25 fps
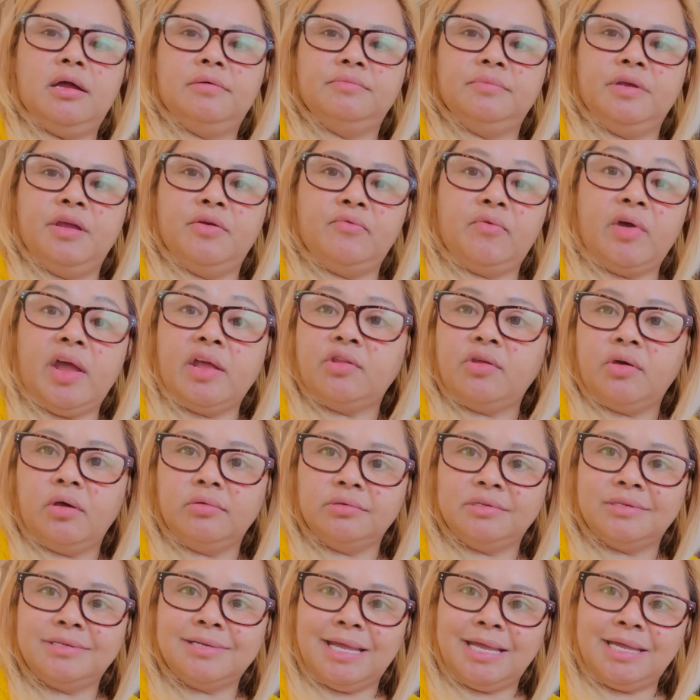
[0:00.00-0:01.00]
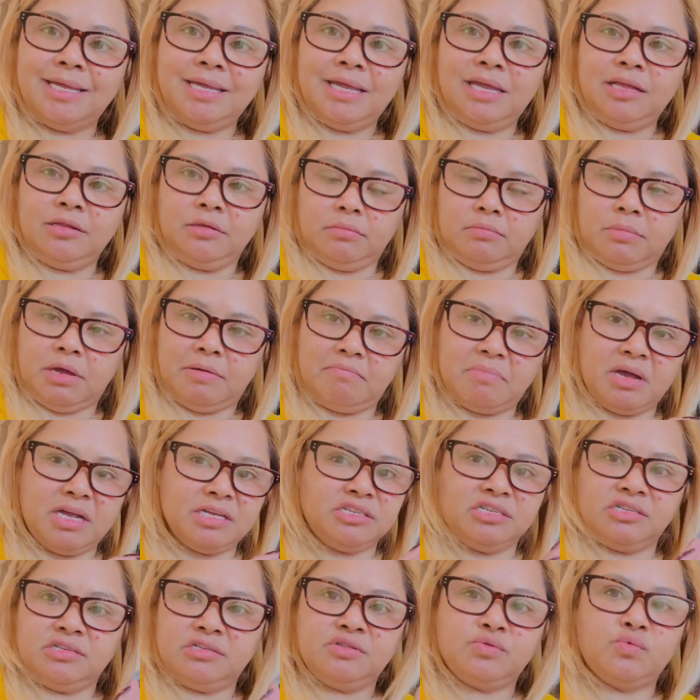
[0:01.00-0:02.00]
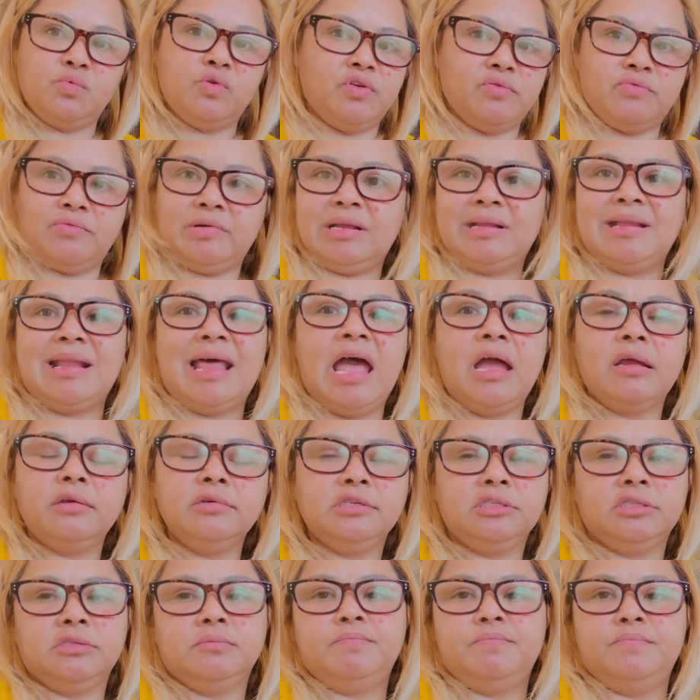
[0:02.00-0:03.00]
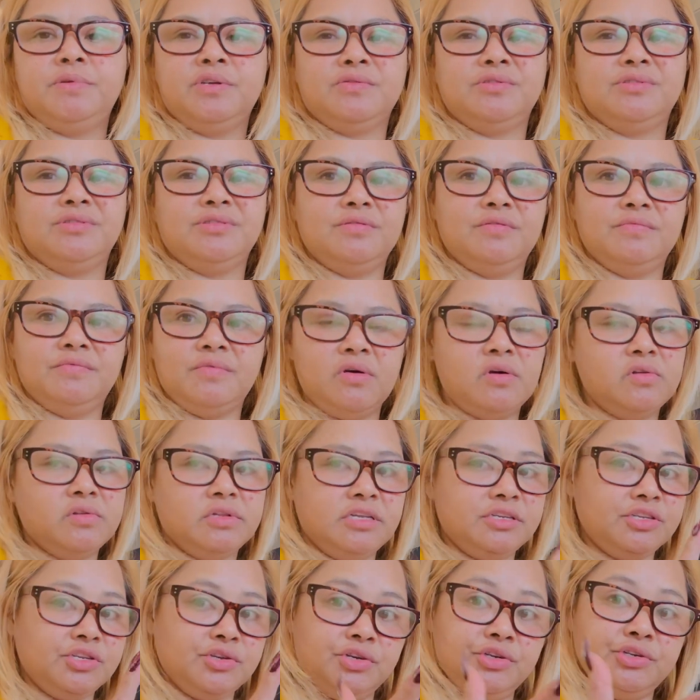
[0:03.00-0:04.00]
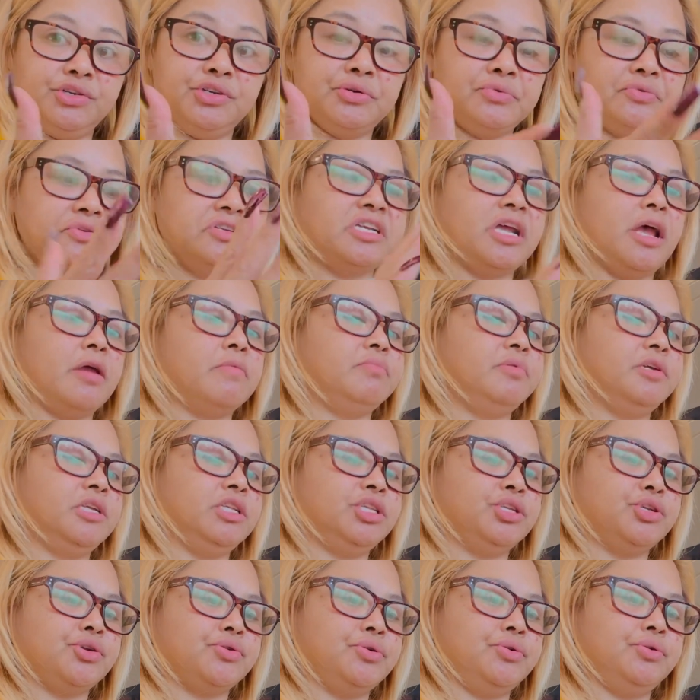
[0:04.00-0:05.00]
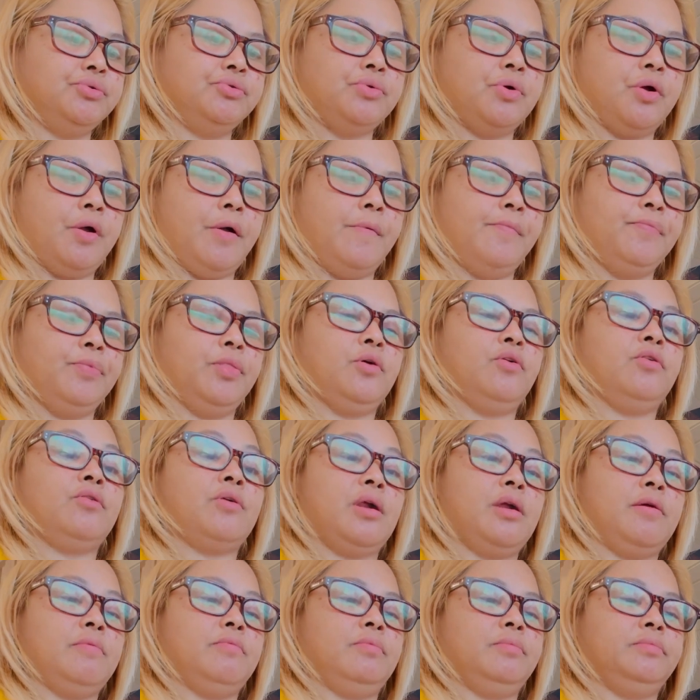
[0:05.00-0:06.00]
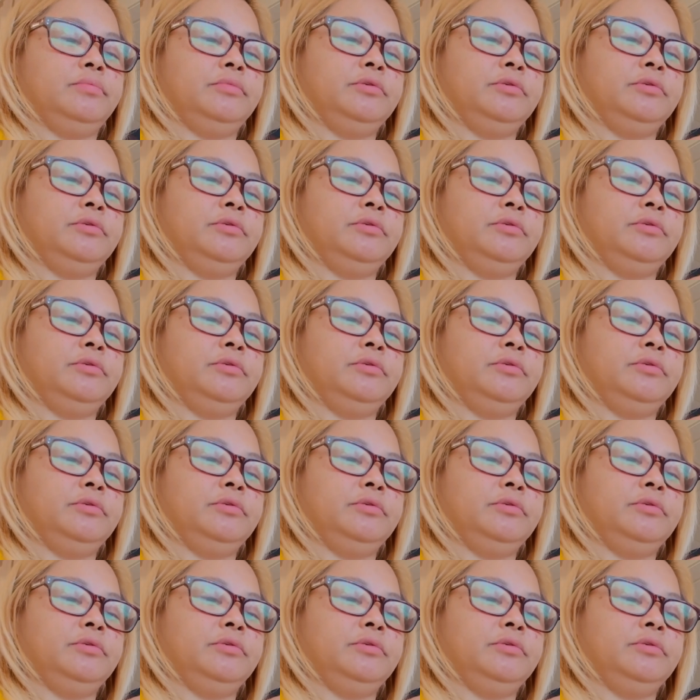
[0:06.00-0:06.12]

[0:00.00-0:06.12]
if I don't take it, my muscles won't relax because of all the surgeries I've been through, I've